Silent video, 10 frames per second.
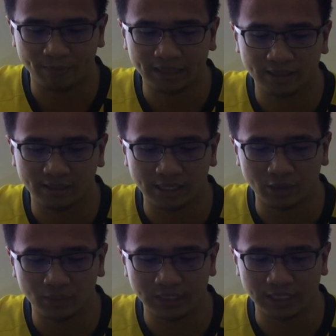method
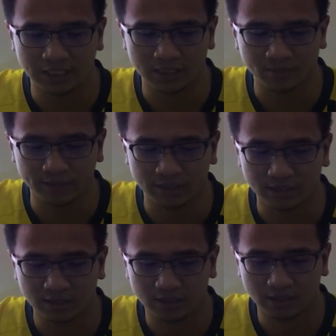in risk
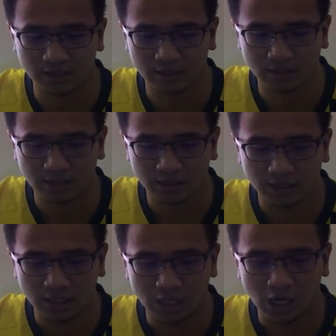assessments.
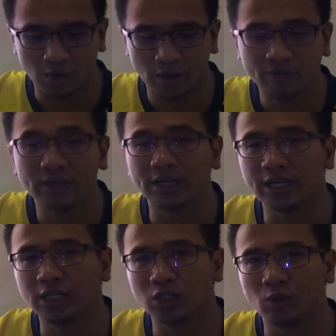However,
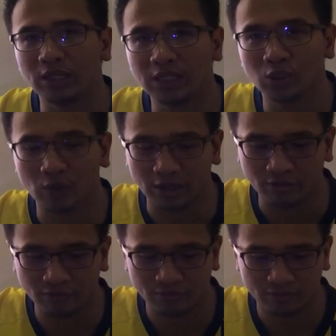in
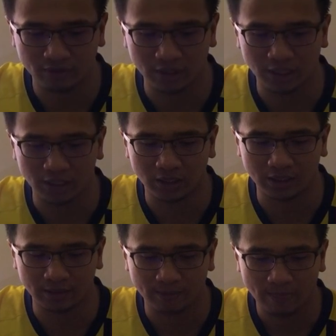2012,
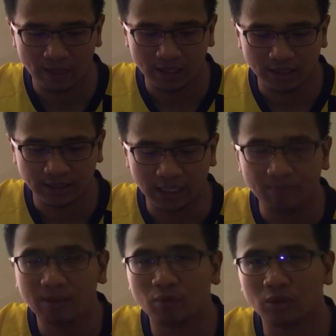
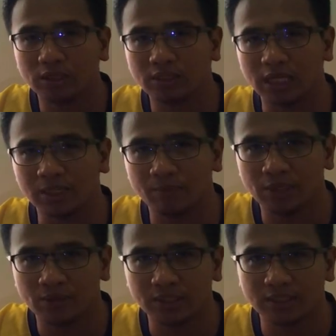JP Morgan
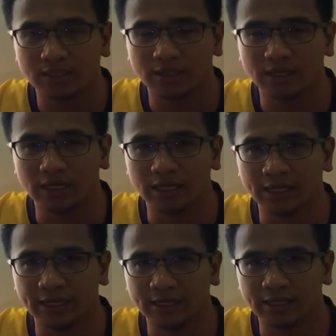experienced
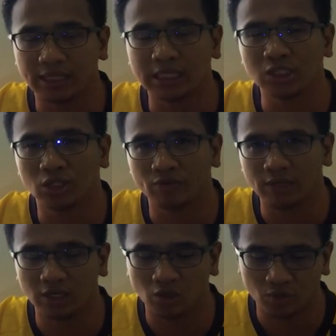a
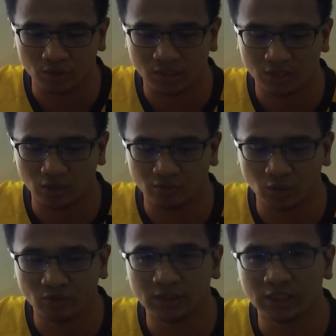catastrophic loss of
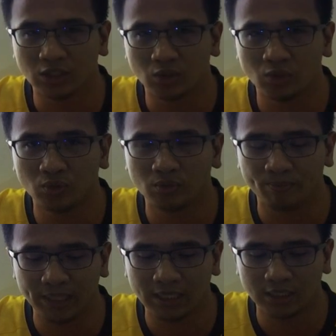over $2
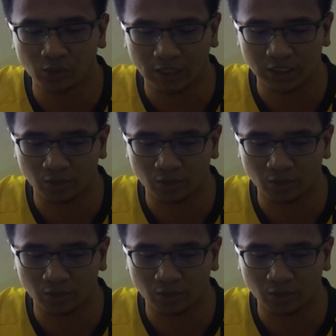billion,